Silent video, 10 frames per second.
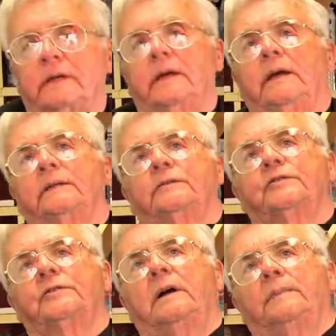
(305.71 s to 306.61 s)
I had the
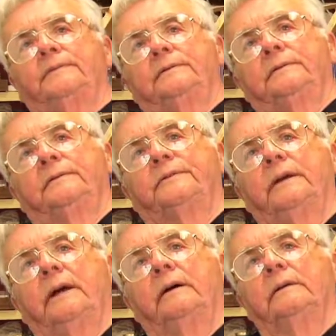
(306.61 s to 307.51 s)
shops in
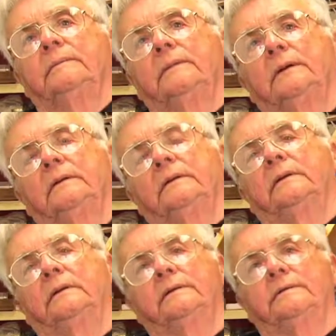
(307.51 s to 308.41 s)
town, mainly
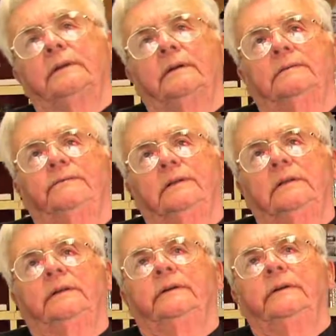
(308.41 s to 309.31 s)
in the
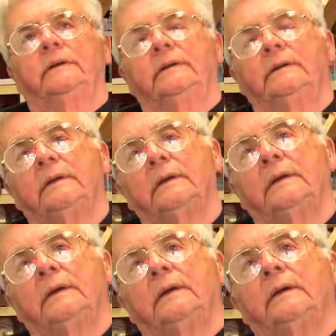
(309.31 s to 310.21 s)
Centerville area,
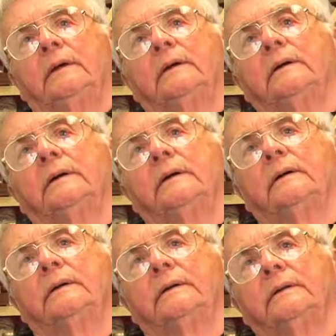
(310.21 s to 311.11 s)

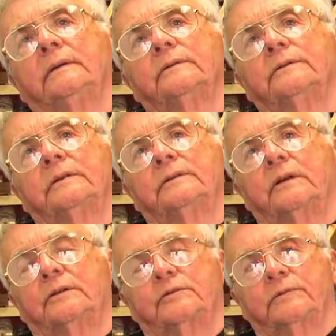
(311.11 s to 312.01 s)
and those
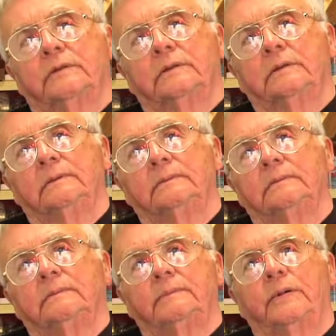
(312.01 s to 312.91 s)
industrial
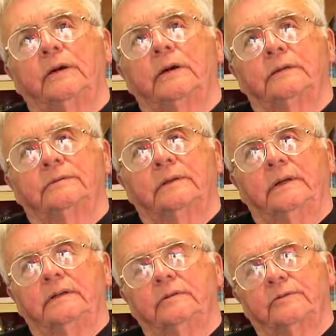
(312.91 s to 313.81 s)
parks that
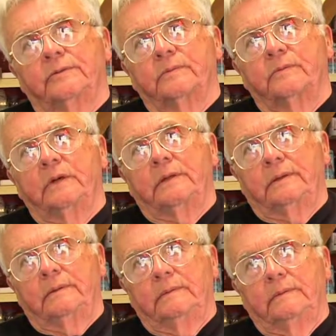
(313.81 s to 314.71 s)
I used to rent
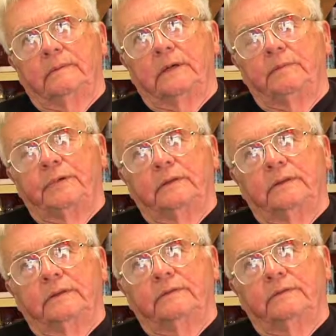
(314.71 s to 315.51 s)
my buildings